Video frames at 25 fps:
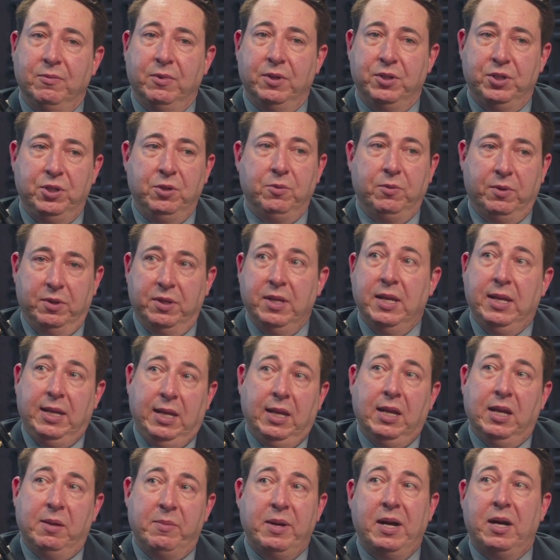you were
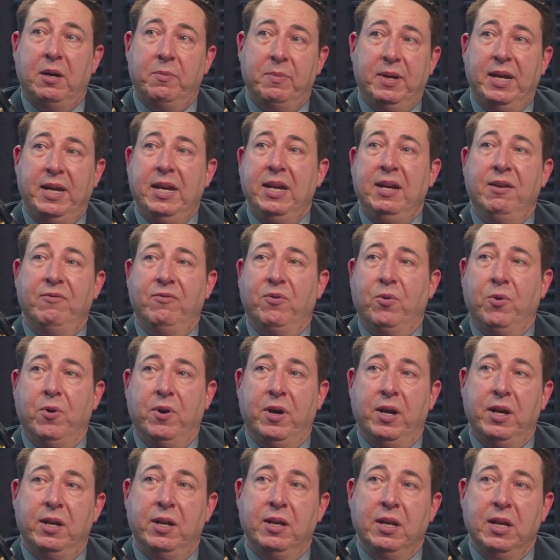thinking about paying
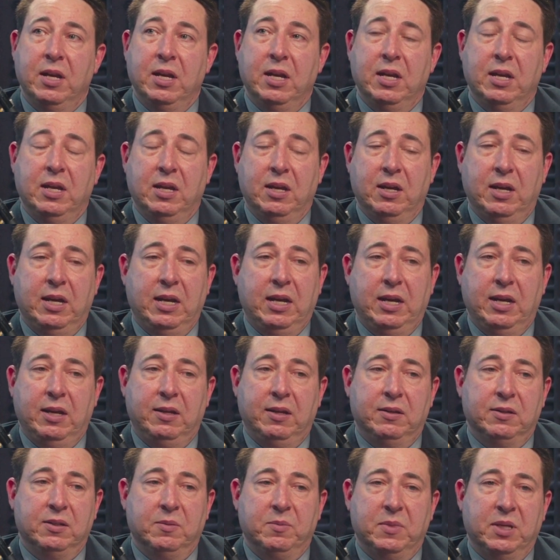for it.
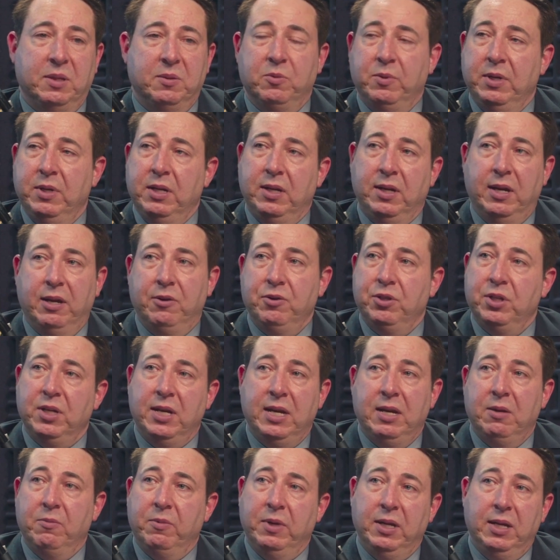And sometimes we
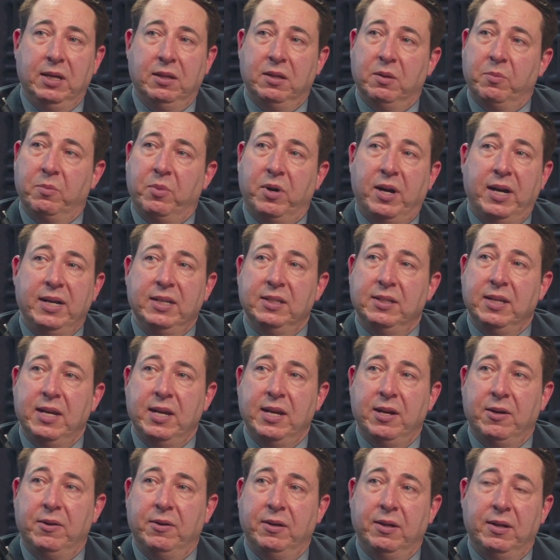negotiate and we get the price
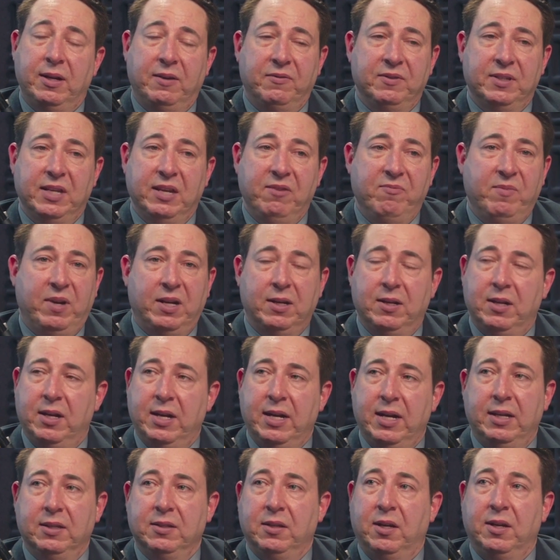down, and I've saved my
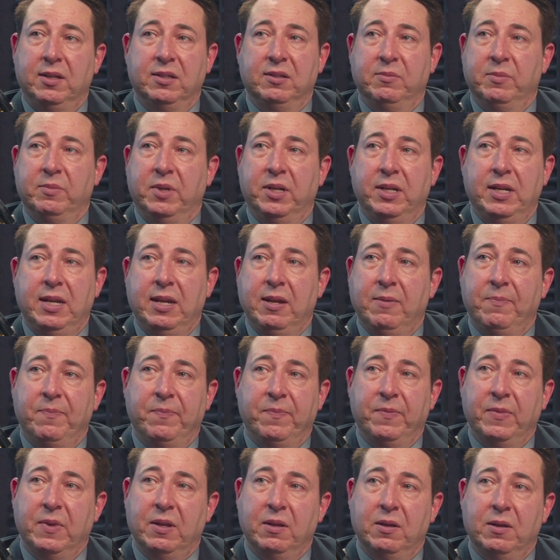clients lots of money
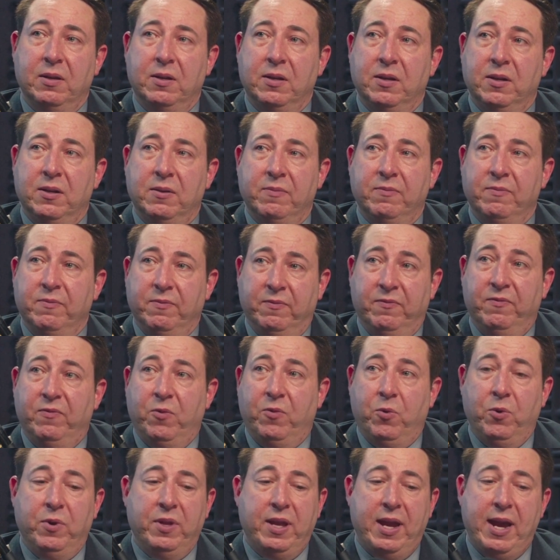
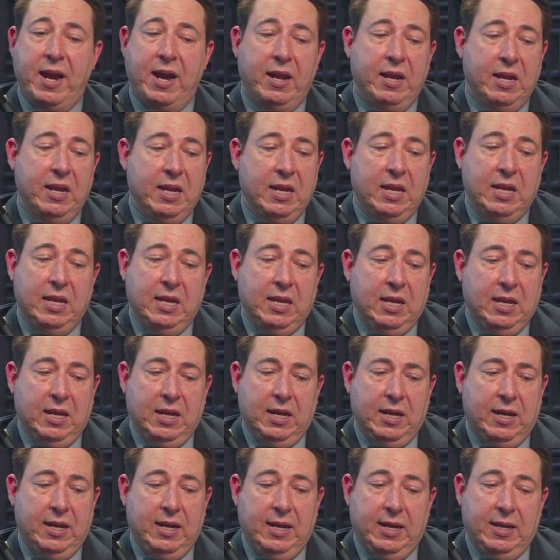for that.
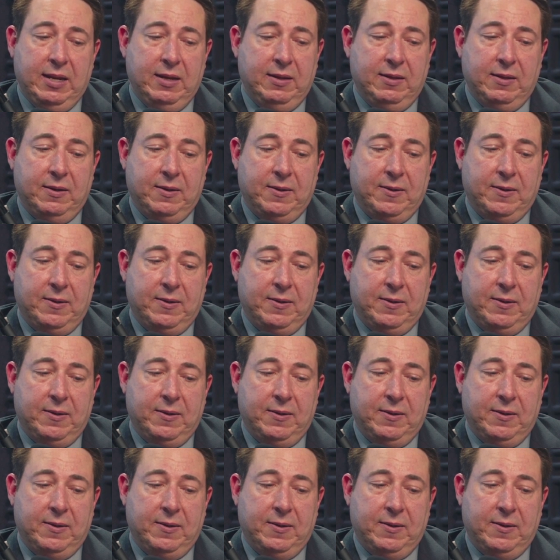And